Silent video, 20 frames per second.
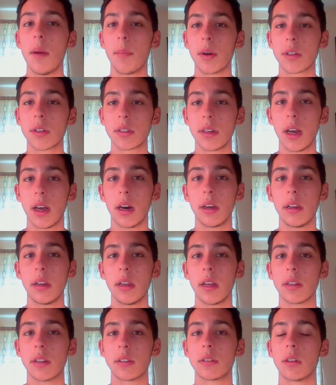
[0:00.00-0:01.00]

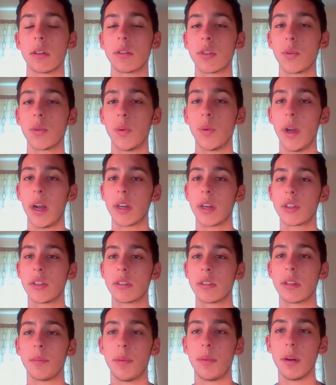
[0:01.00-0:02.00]
Personality, and Social
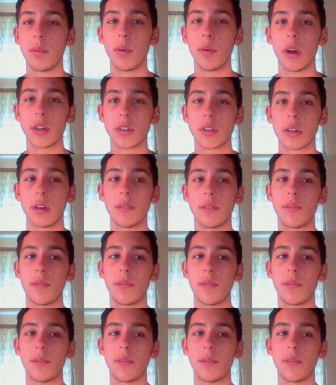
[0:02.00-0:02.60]
Reactions to Peer Pressure,